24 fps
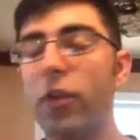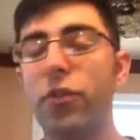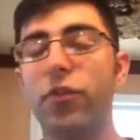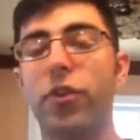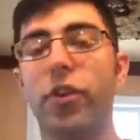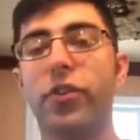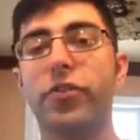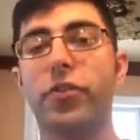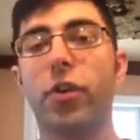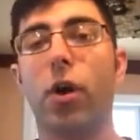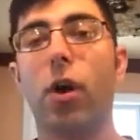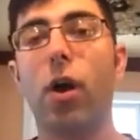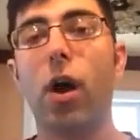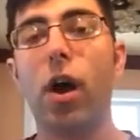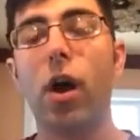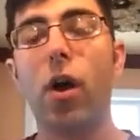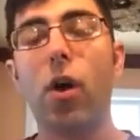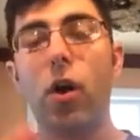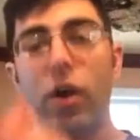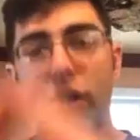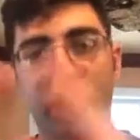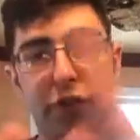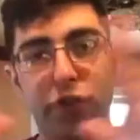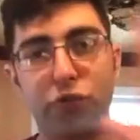Just an
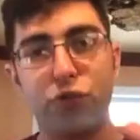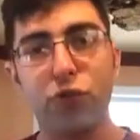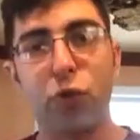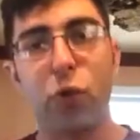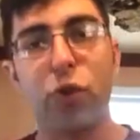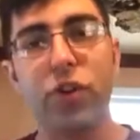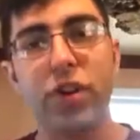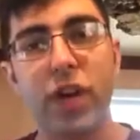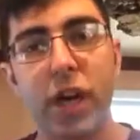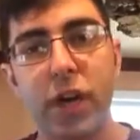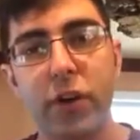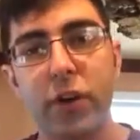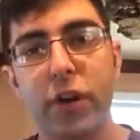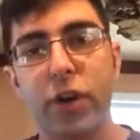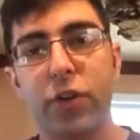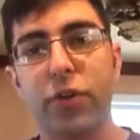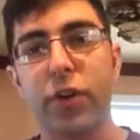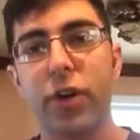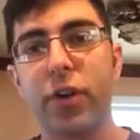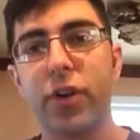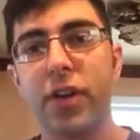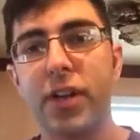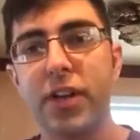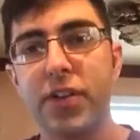extraordinary
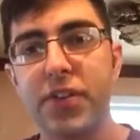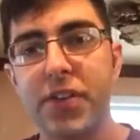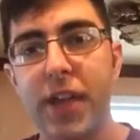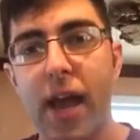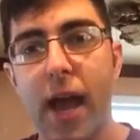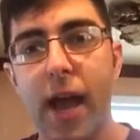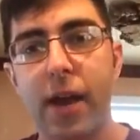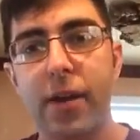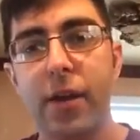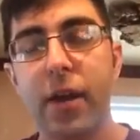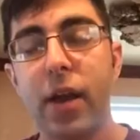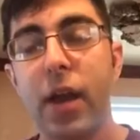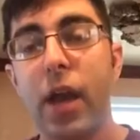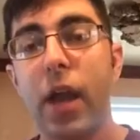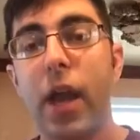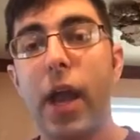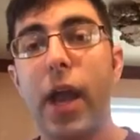career he has had,